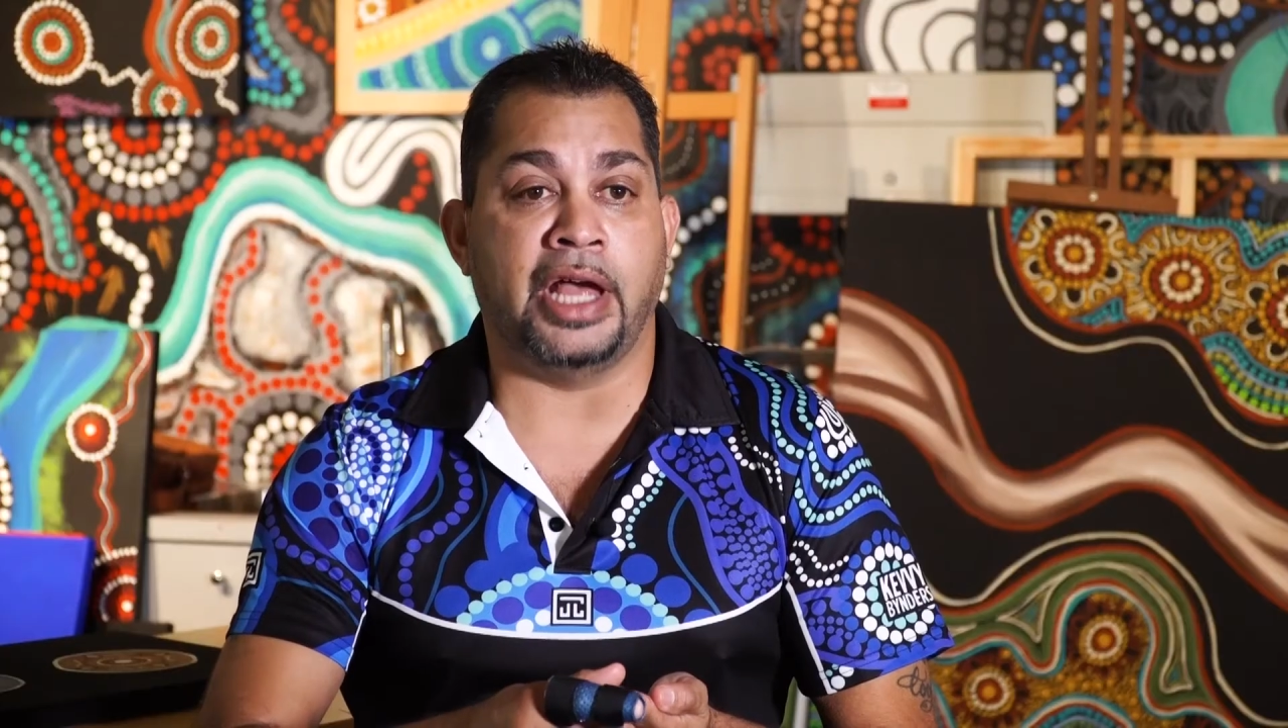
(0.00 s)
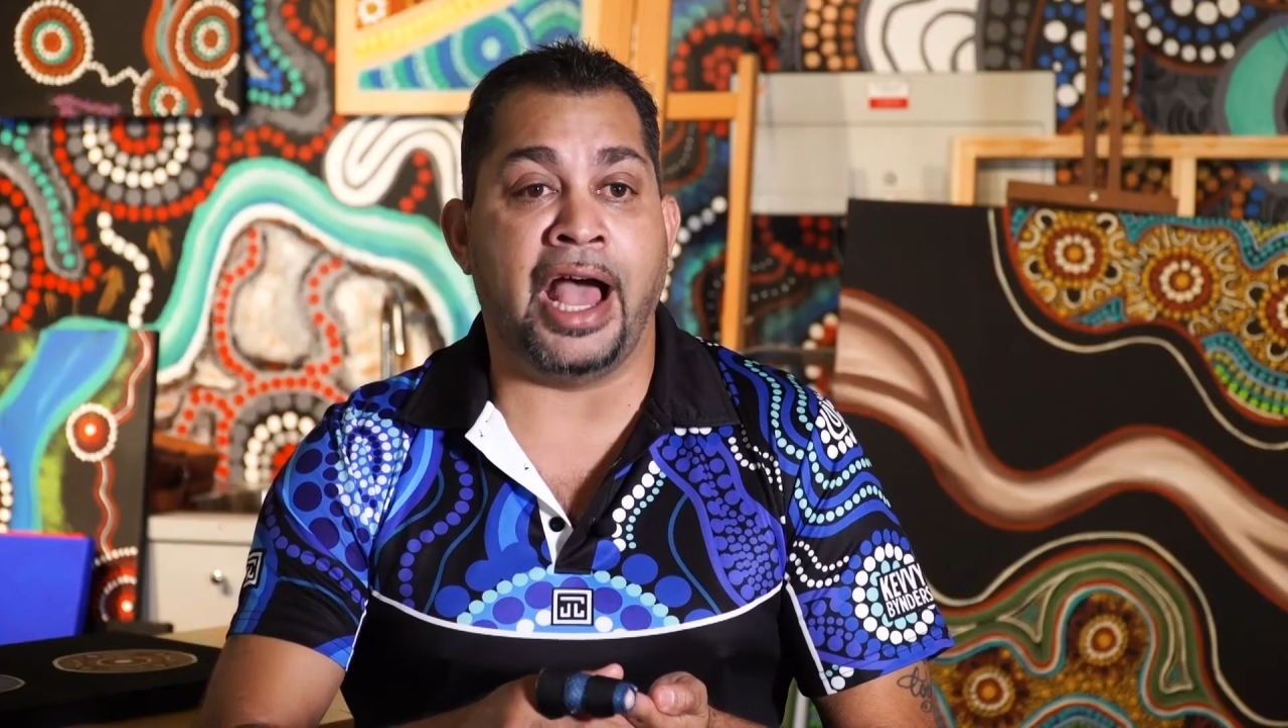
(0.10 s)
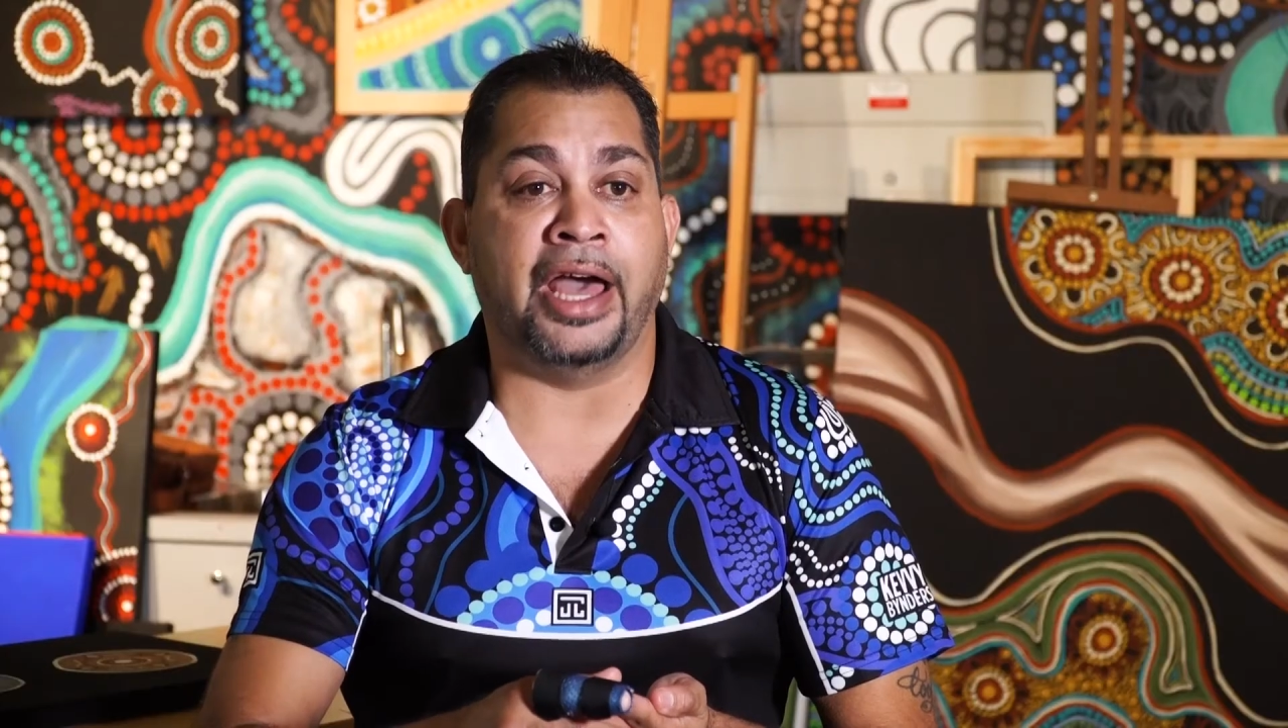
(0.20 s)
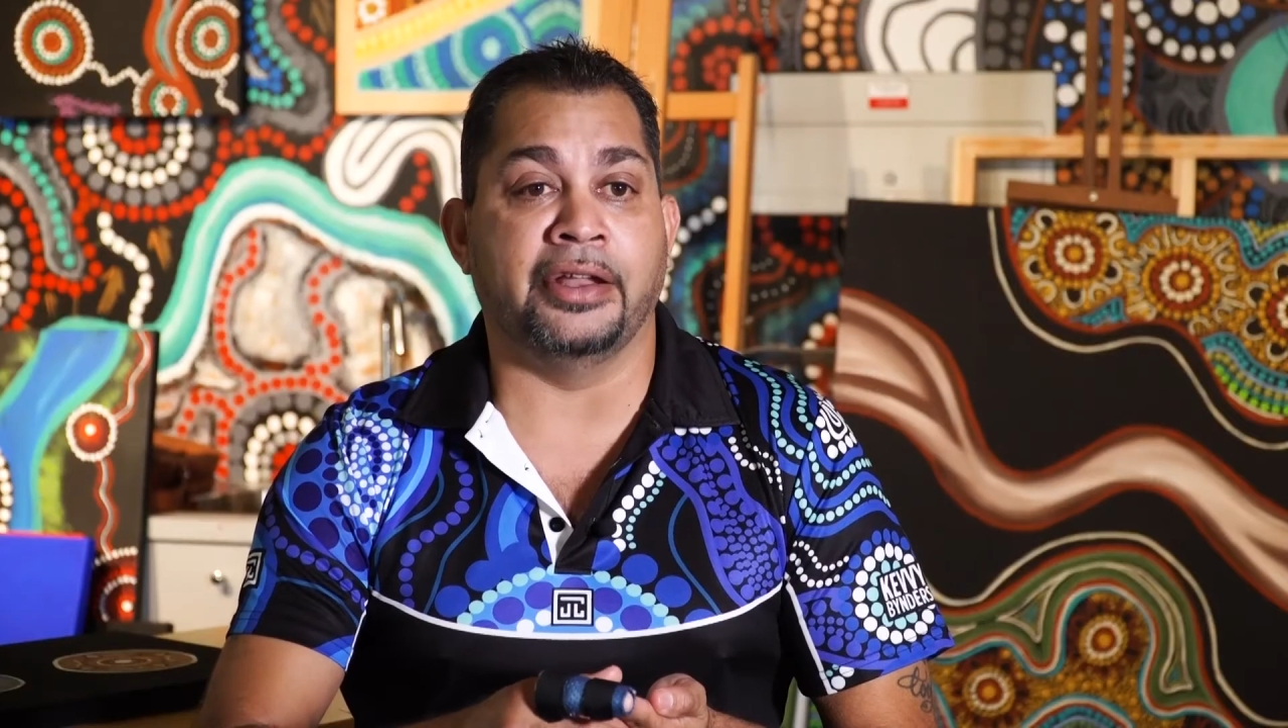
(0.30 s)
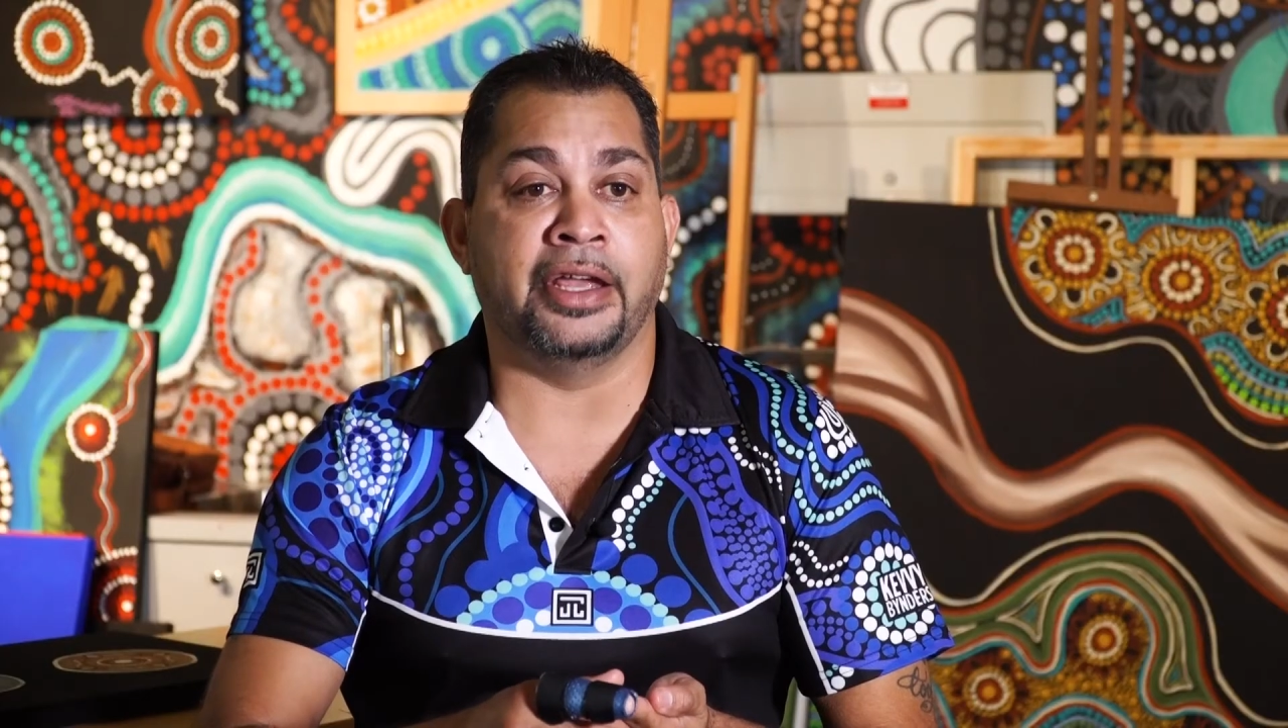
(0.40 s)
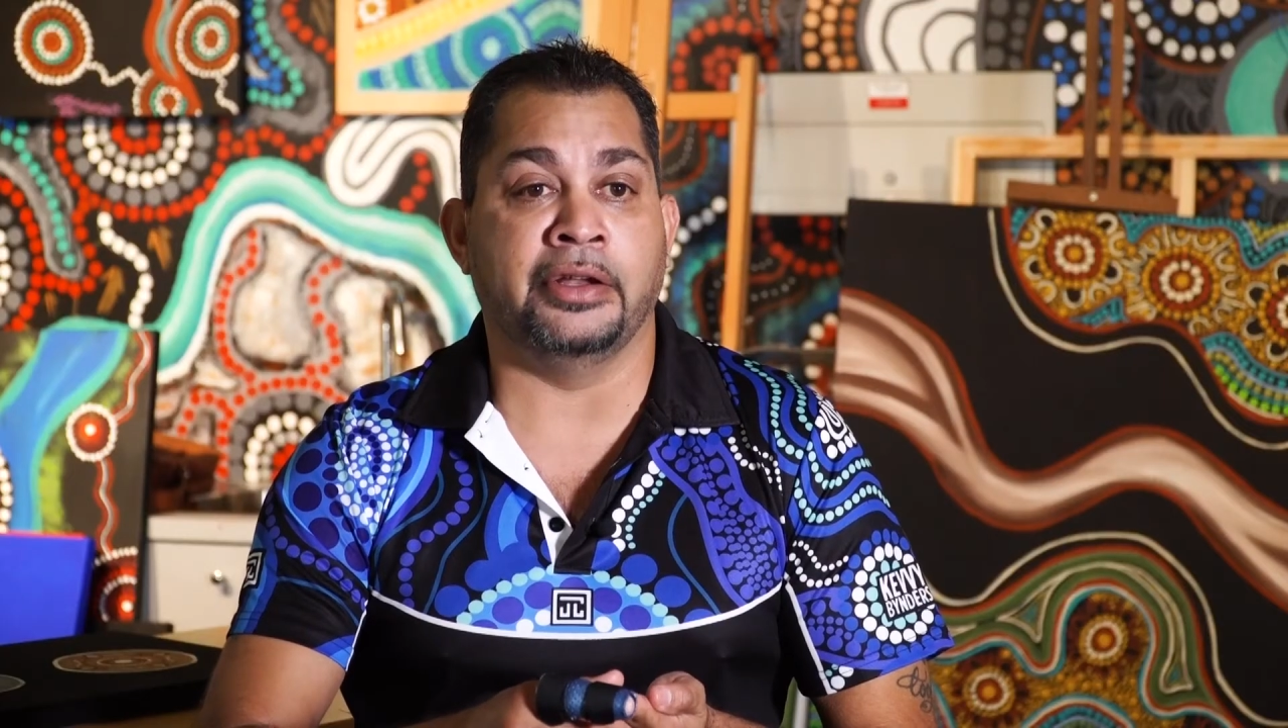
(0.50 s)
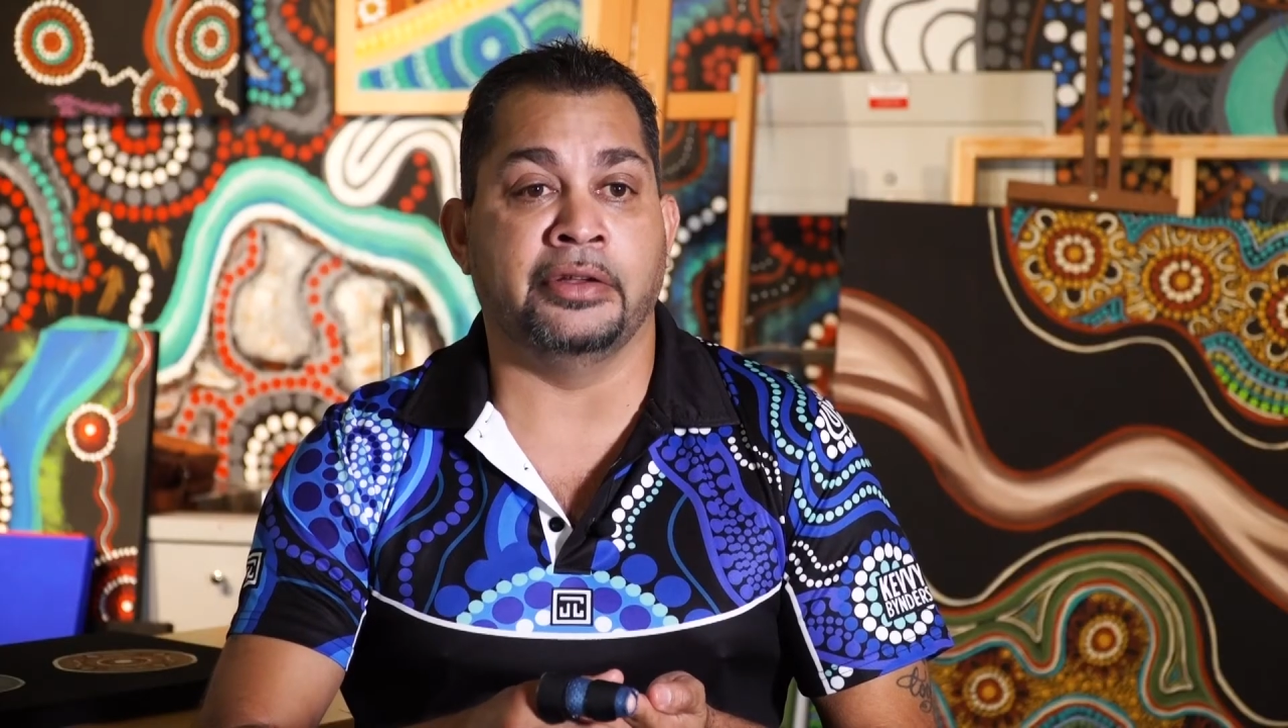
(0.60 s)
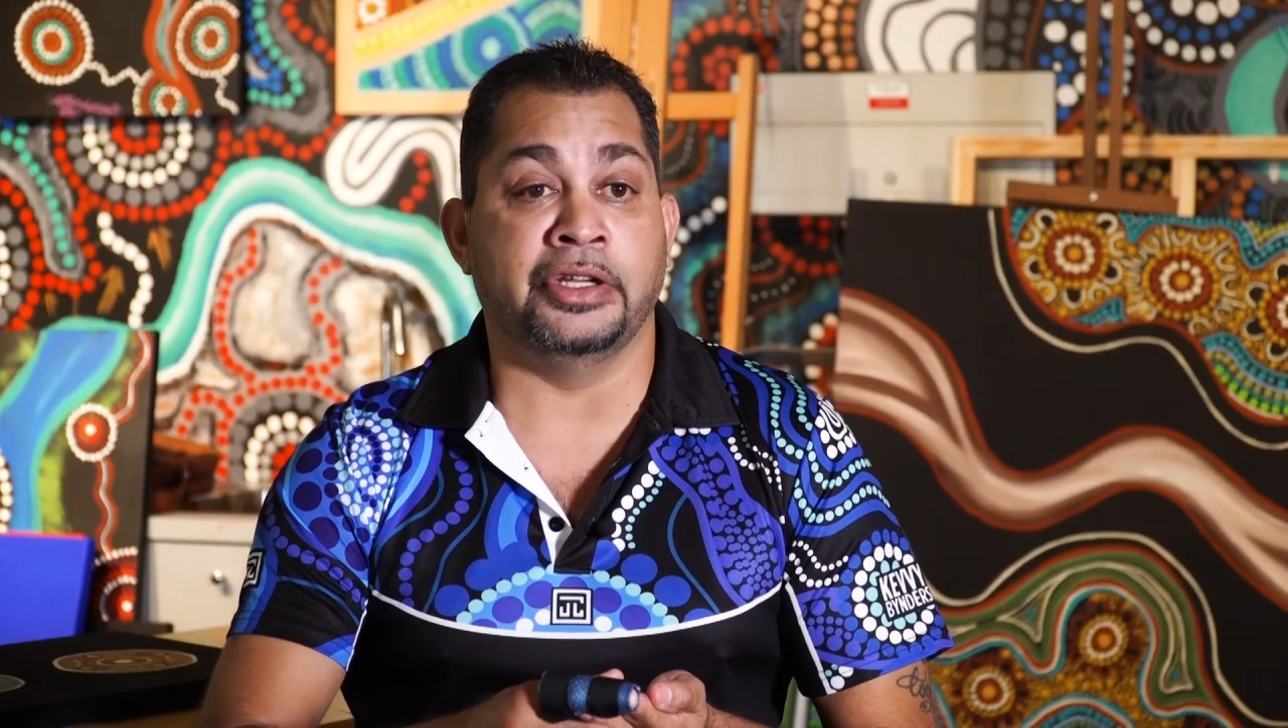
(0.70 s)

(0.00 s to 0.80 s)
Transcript: art and